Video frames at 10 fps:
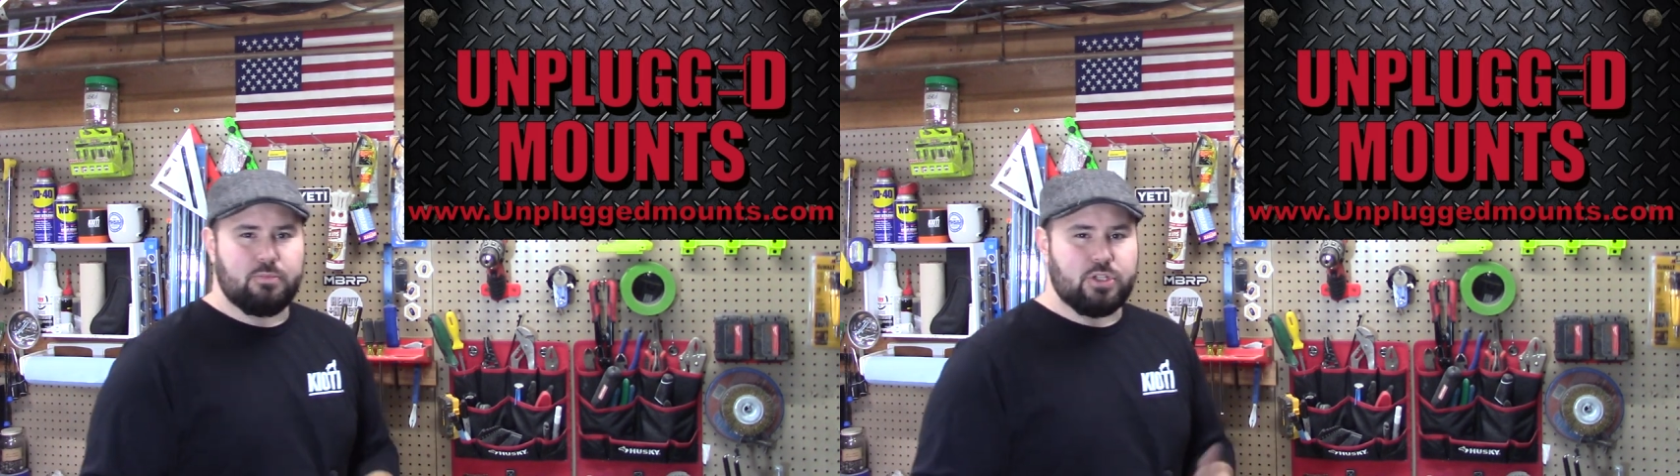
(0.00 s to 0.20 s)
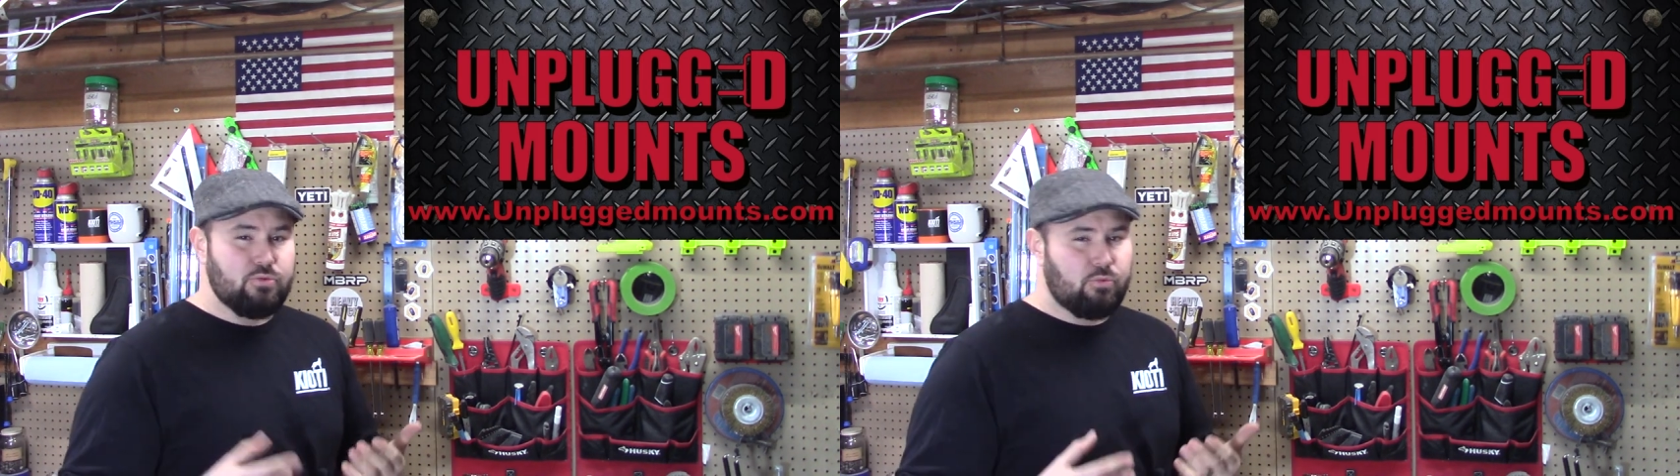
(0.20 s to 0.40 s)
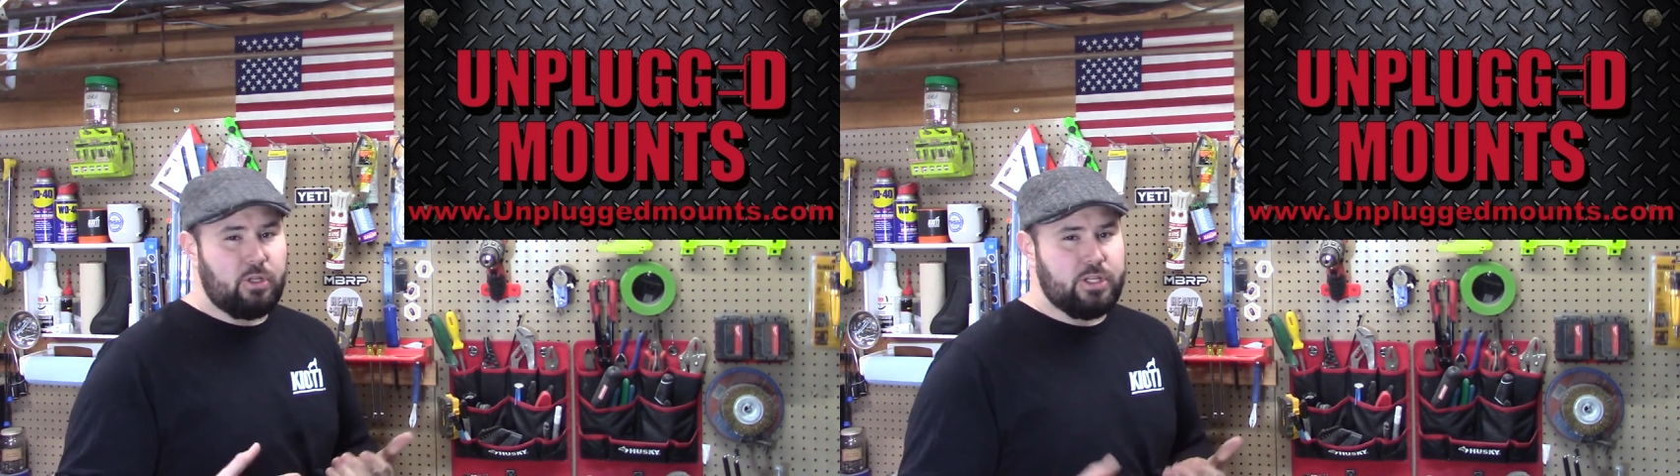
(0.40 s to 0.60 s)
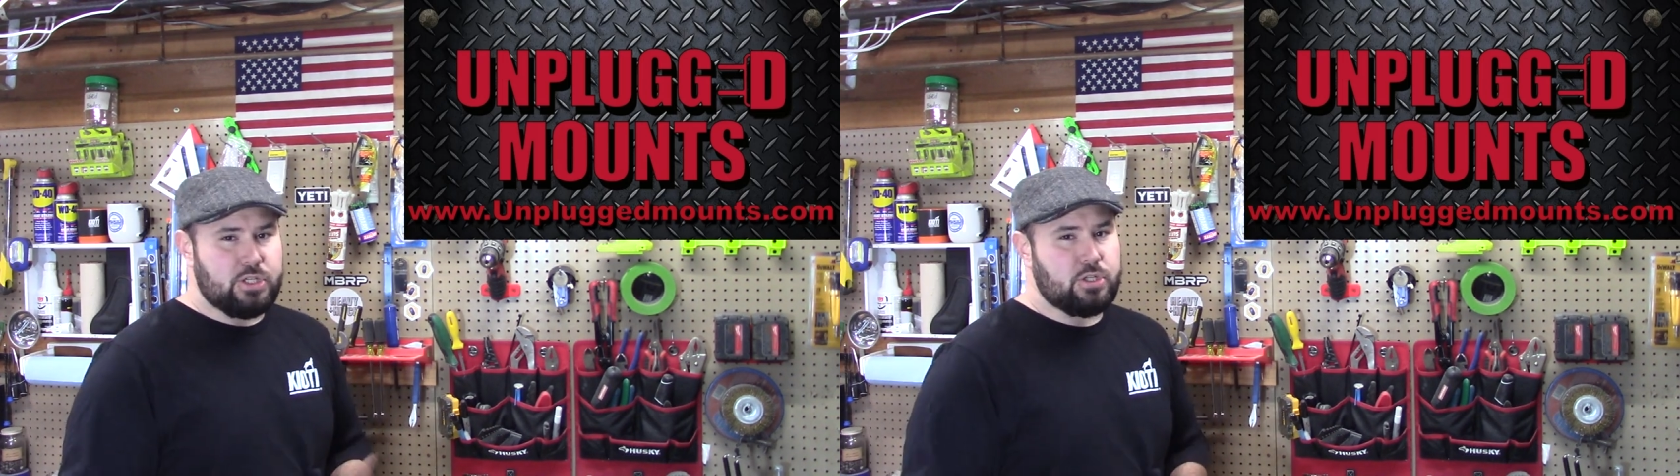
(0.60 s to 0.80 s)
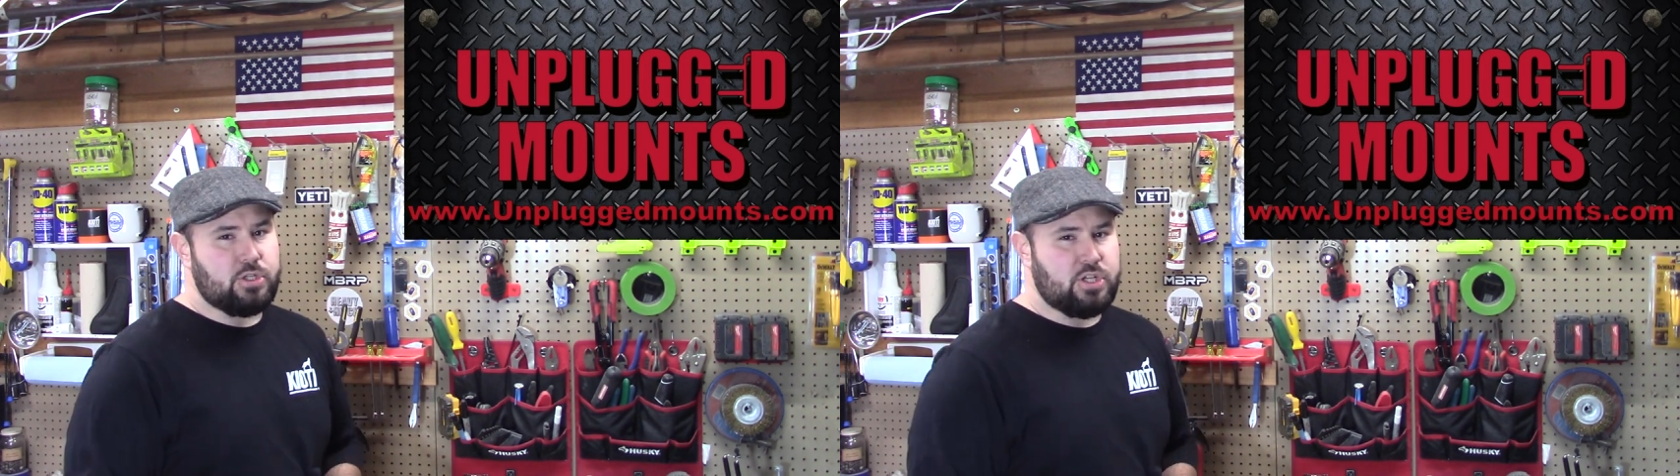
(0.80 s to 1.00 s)
but you really
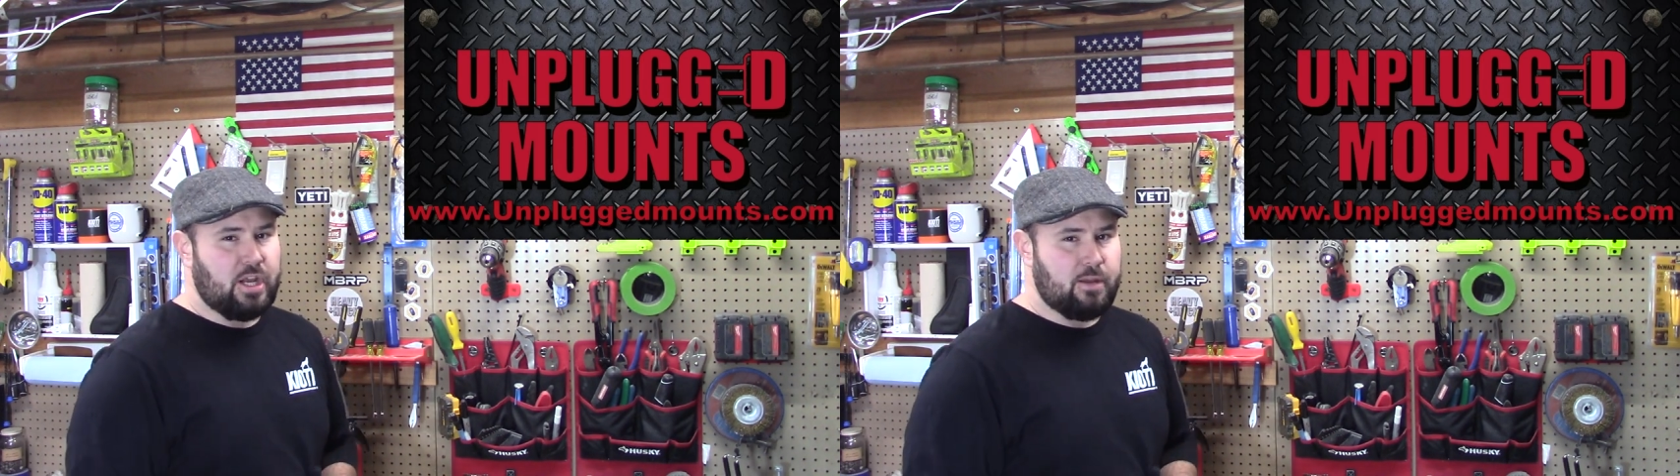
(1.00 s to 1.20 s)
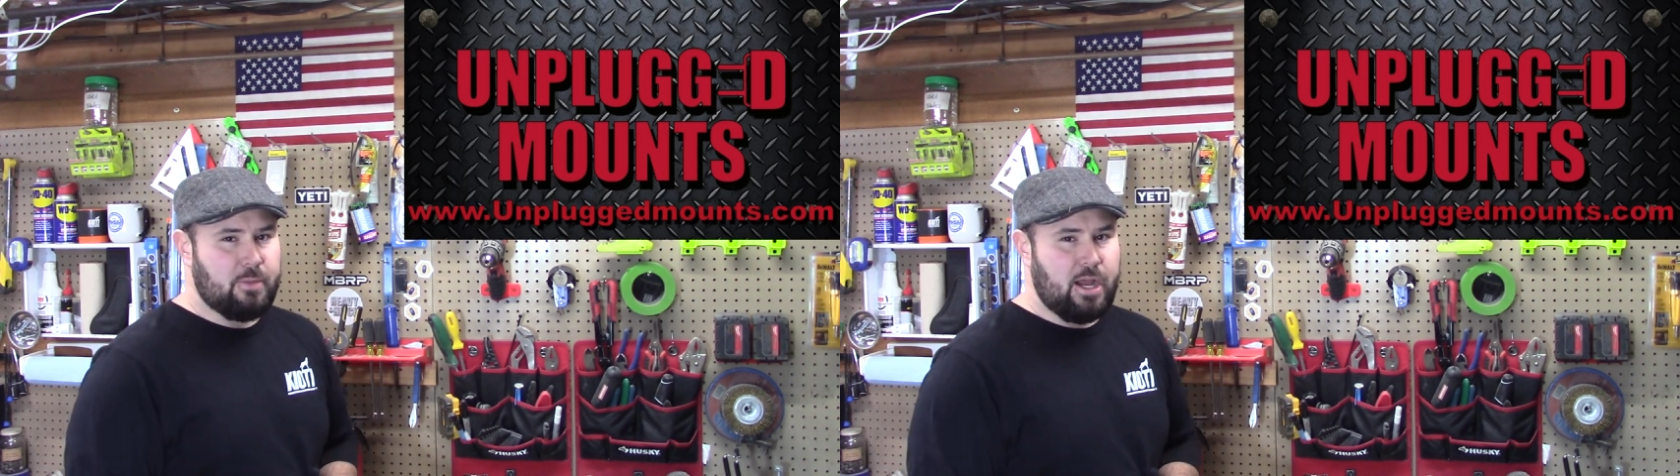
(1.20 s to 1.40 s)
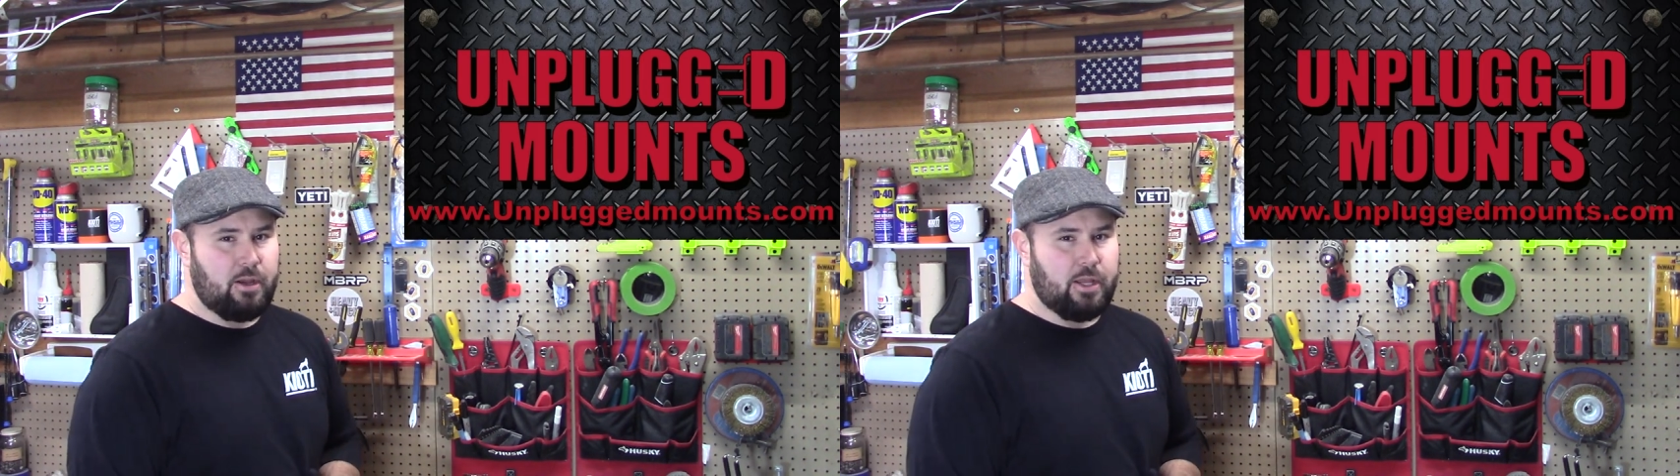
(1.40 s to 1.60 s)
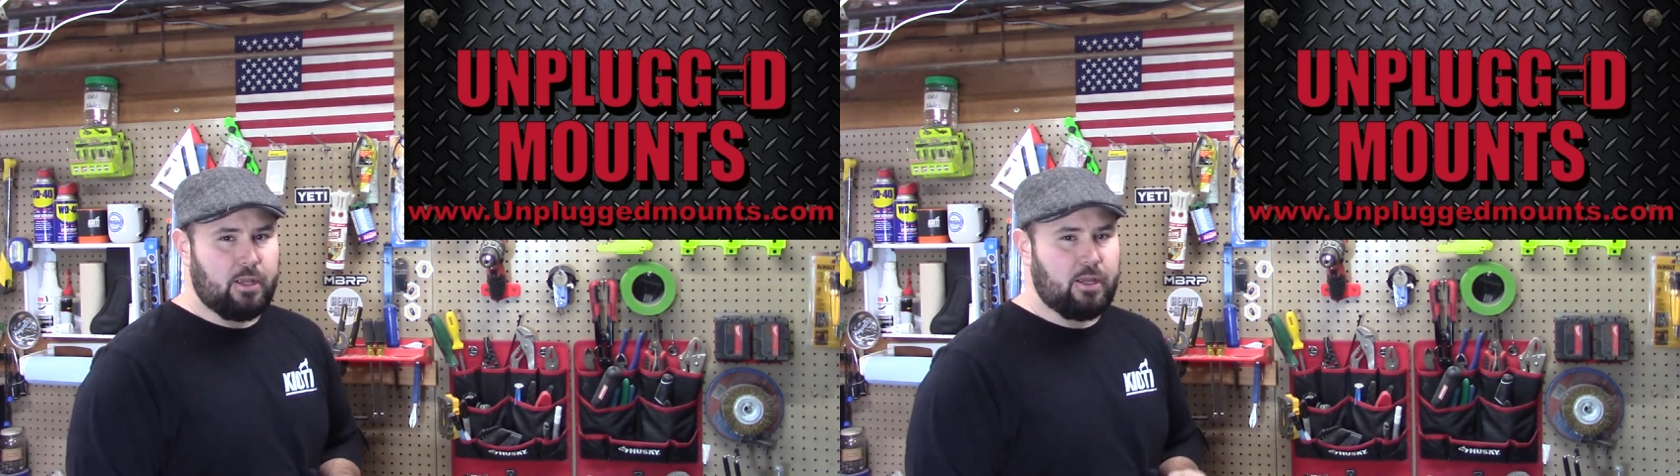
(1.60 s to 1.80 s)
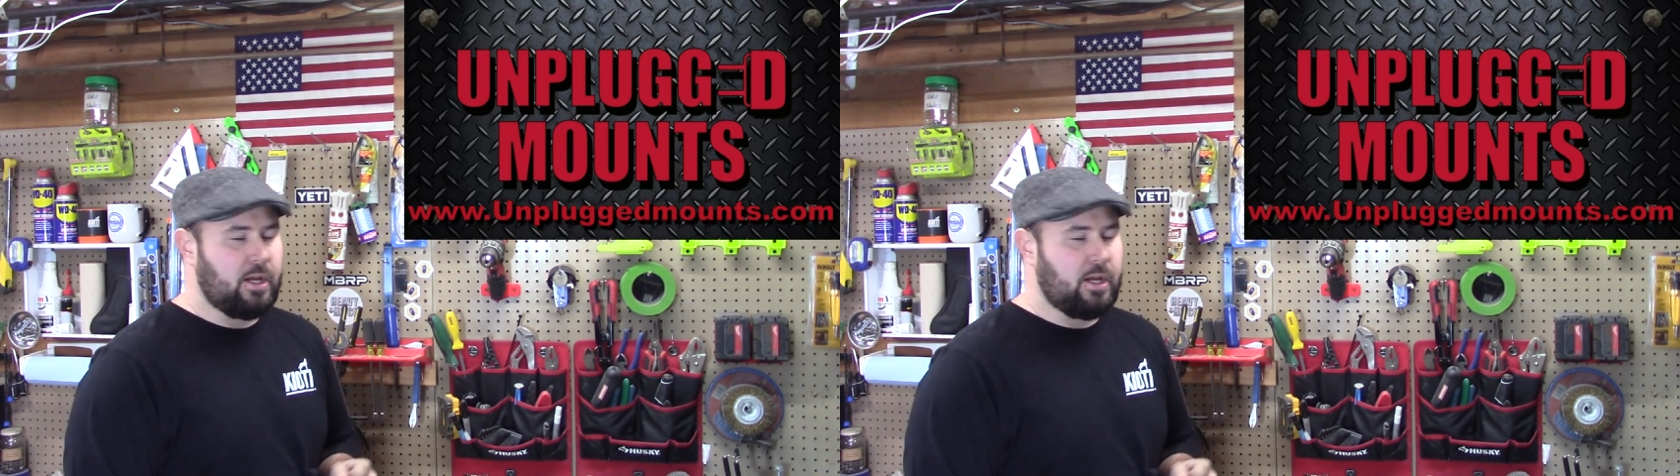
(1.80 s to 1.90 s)
should check them out.